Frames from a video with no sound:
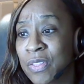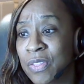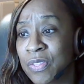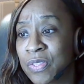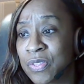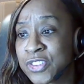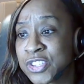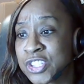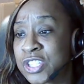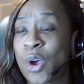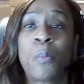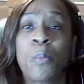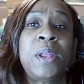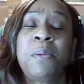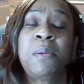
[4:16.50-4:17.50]
so
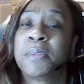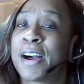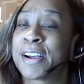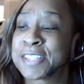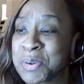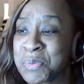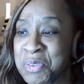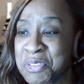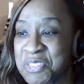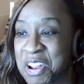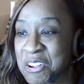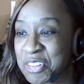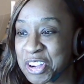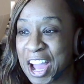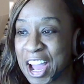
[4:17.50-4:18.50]
many blocks that we've never
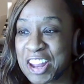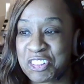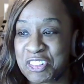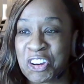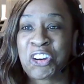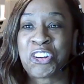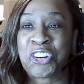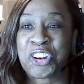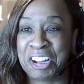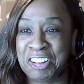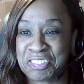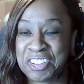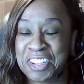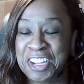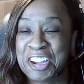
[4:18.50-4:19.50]
kind of heard of,
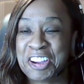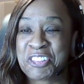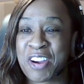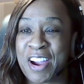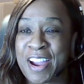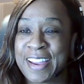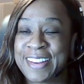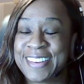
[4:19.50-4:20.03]
right?